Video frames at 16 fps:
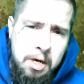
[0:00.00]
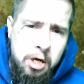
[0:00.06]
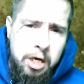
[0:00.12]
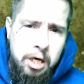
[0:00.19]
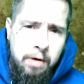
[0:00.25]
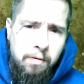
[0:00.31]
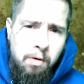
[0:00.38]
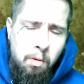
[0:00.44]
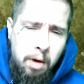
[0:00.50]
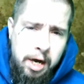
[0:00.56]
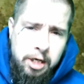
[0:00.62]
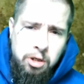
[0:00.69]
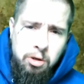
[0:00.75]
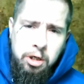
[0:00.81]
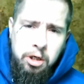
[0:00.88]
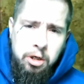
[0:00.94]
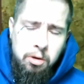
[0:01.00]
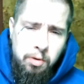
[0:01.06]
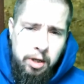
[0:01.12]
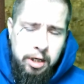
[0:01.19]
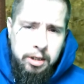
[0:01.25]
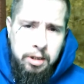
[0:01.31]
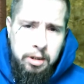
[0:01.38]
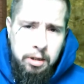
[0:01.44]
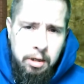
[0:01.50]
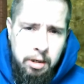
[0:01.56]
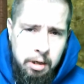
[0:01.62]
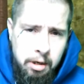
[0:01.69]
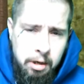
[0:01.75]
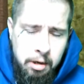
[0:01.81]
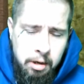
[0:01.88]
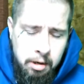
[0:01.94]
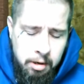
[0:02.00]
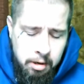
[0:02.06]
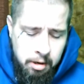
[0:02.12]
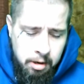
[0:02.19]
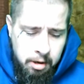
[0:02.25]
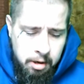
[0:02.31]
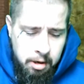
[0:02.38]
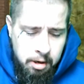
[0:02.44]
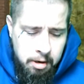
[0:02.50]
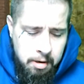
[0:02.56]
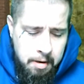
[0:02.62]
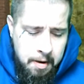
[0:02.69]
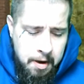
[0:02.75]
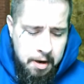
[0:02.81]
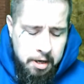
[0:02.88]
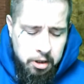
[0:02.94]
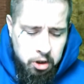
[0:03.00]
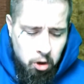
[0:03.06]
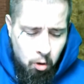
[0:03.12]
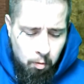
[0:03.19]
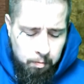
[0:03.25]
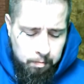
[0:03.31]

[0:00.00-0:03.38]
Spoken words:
different ways you can do this. So,